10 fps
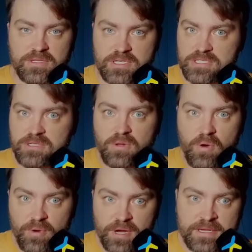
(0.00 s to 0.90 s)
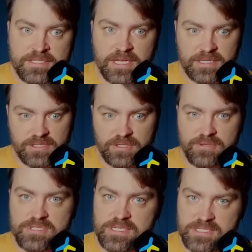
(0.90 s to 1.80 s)
They still orient and
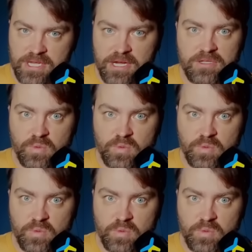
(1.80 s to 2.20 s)
use the Second